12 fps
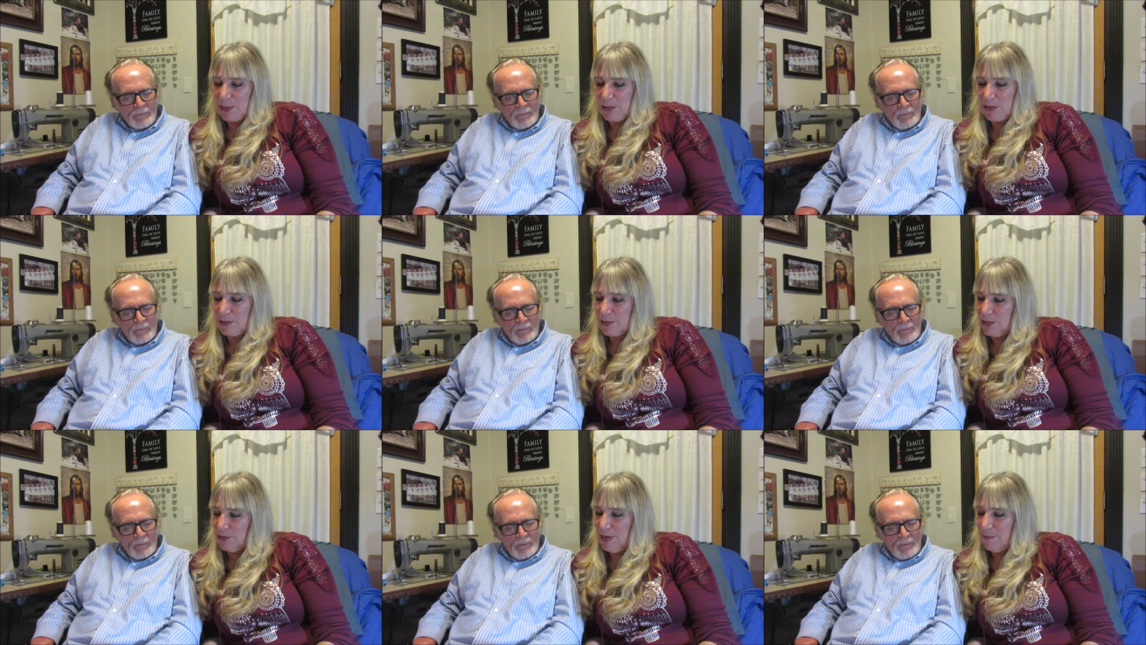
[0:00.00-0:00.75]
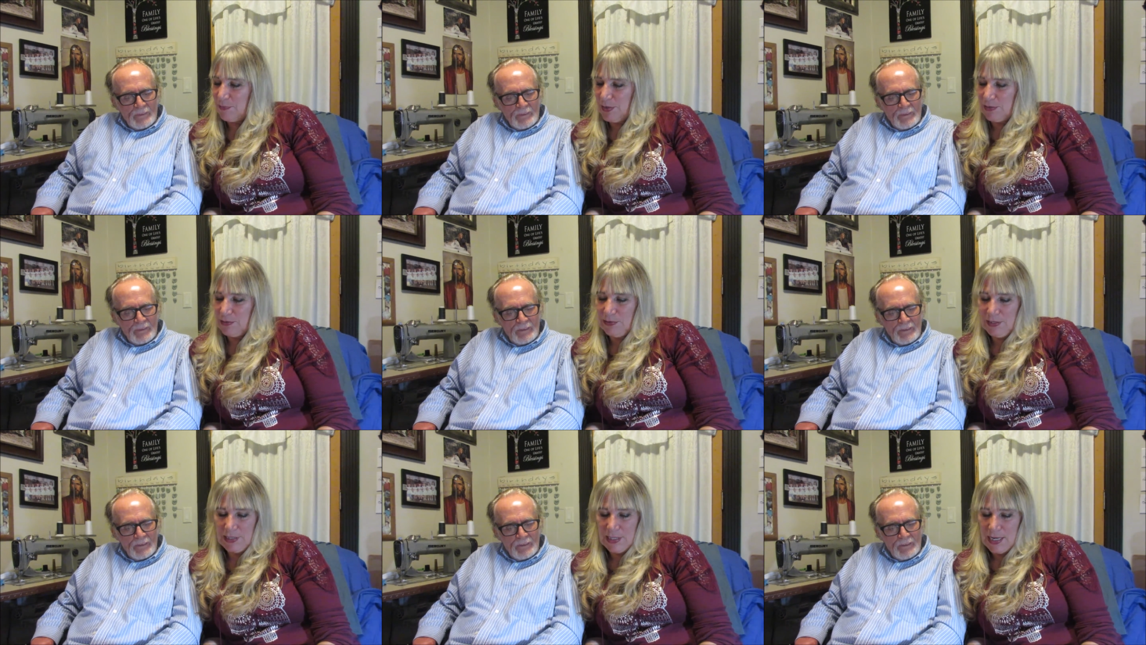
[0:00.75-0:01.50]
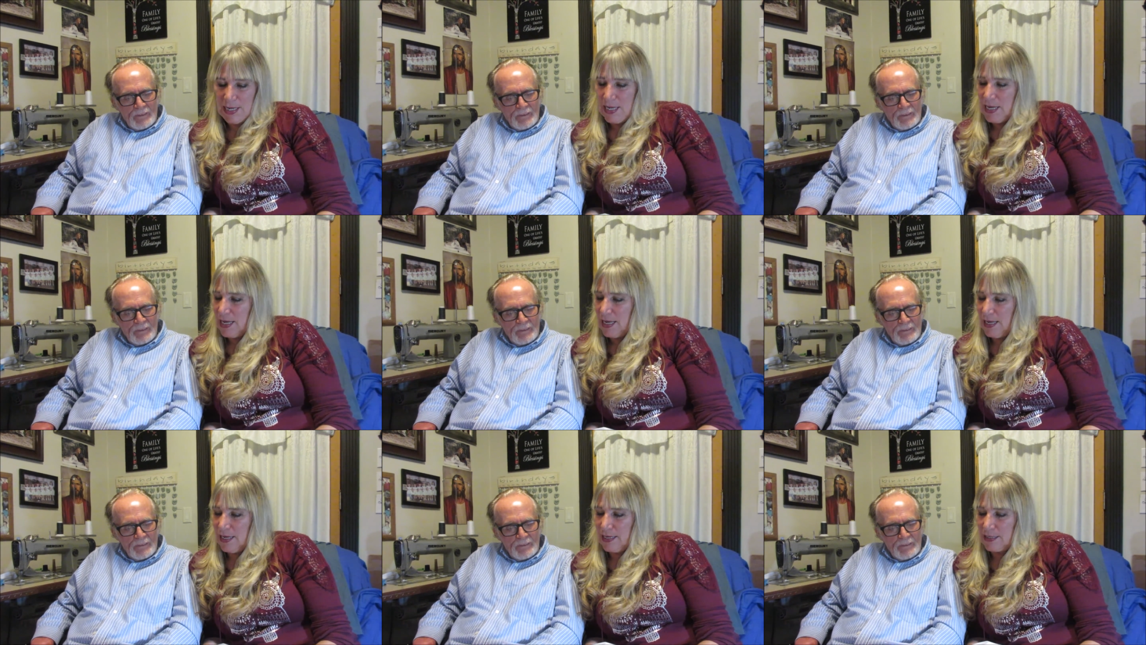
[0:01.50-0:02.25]
Speaker 1: of girls. Do you have brothers?
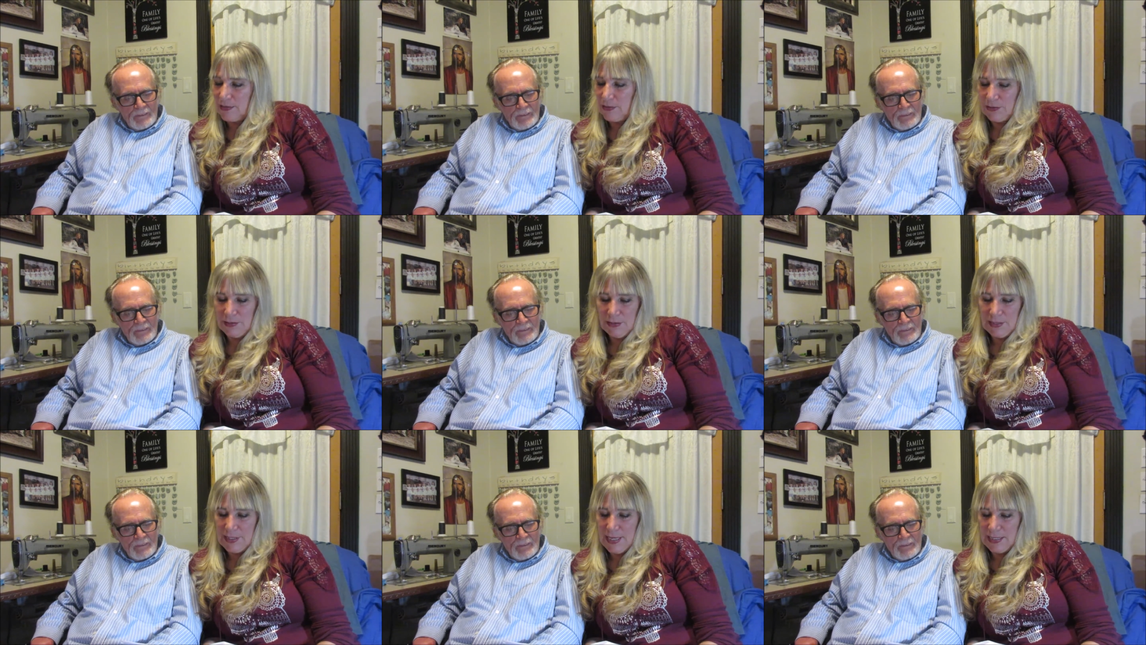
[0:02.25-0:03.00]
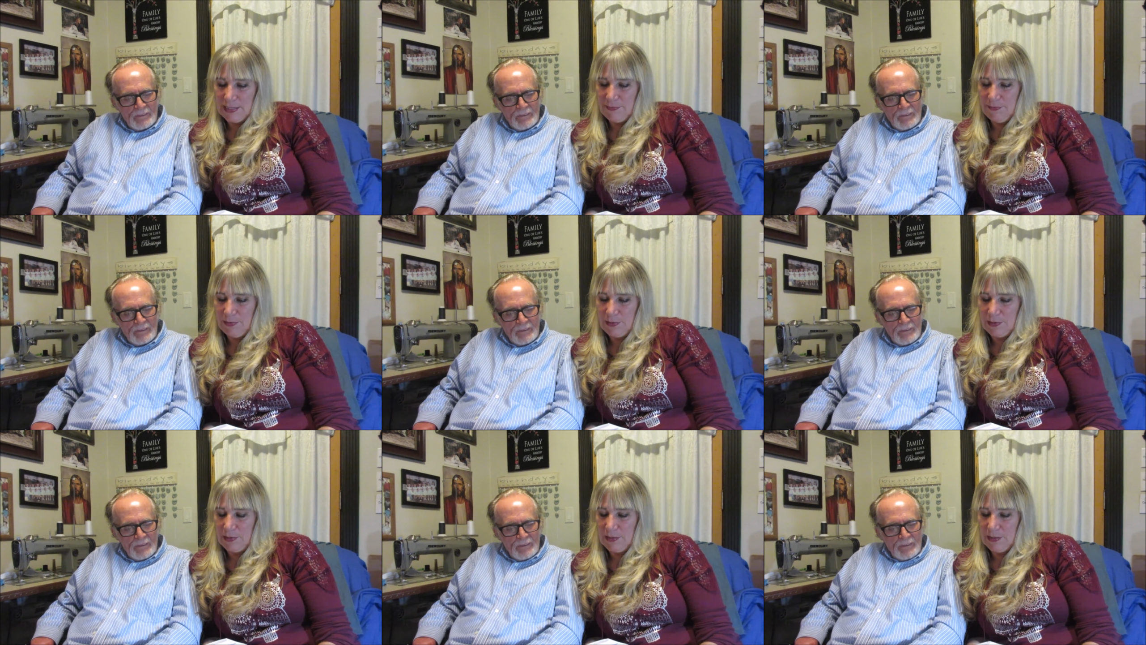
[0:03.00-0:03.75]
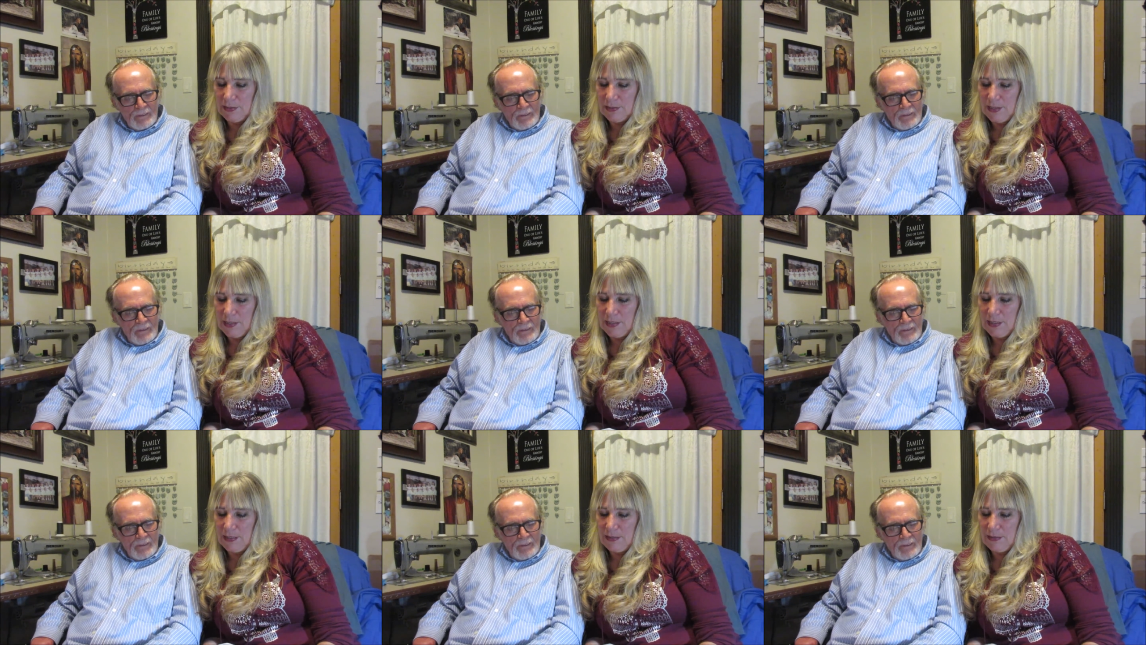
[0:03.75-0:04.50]
Uh, girls, thanks for
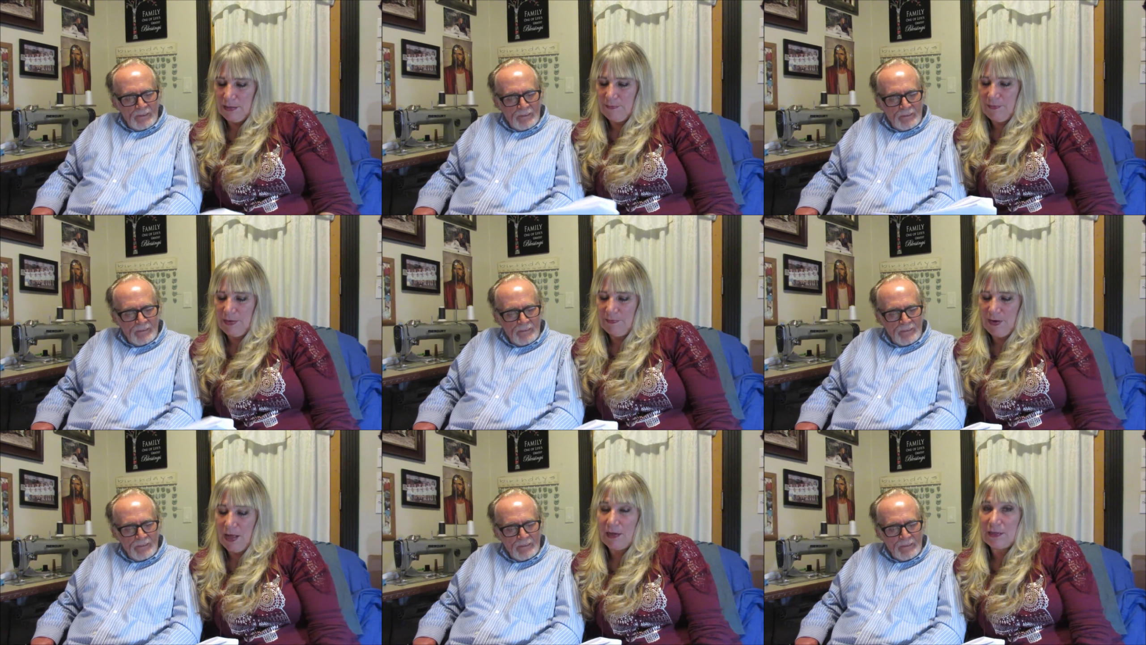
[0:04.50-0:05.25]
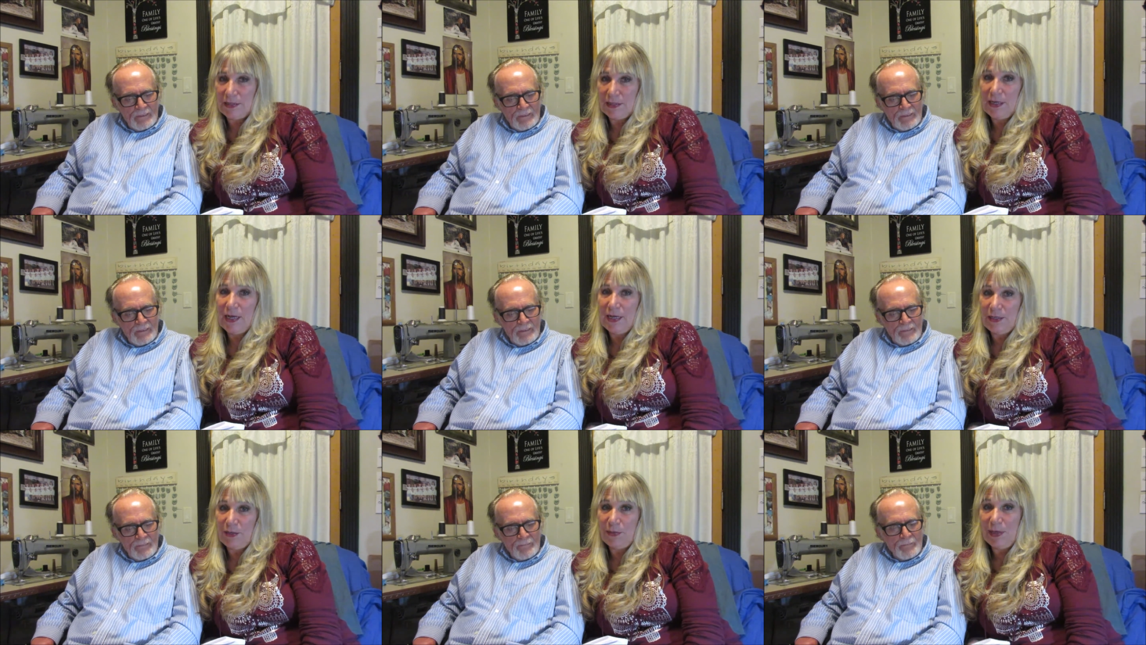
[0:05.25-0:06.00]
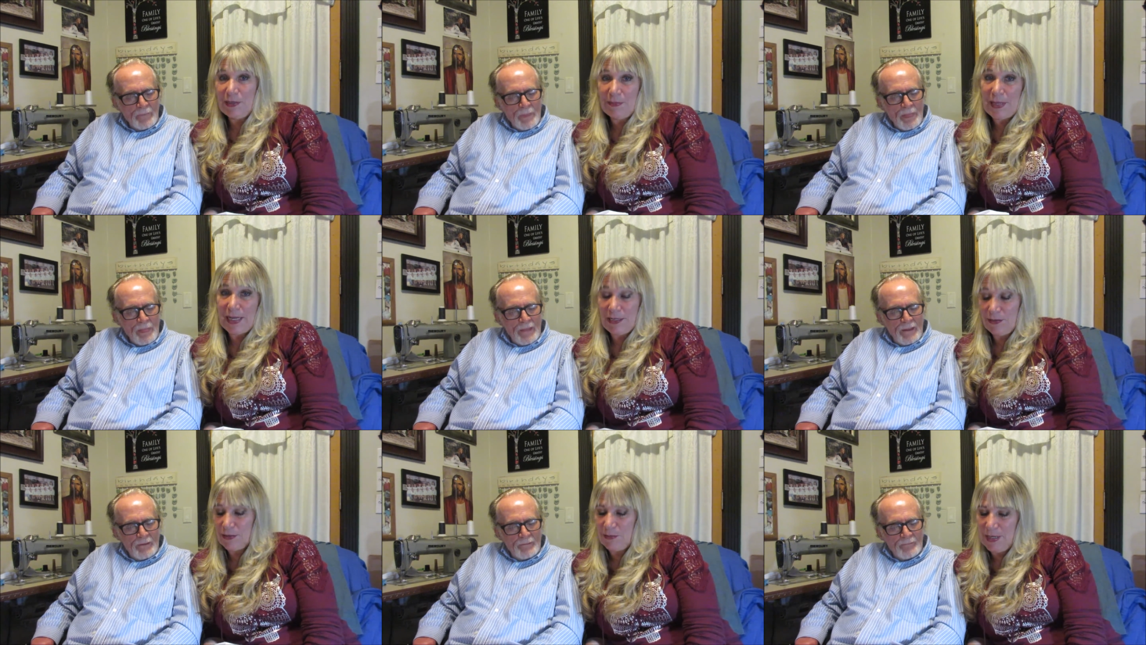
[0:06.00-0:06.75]
uh, the fun vlogs. Uh, you're welcome.
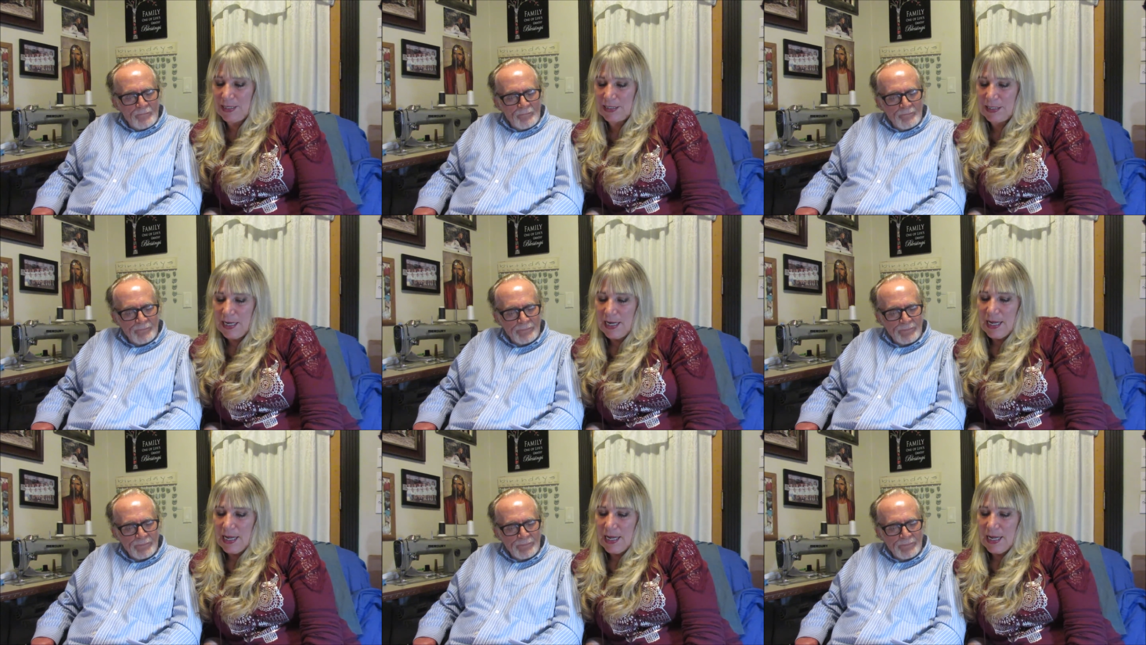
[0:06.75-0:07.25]
Thank you so much.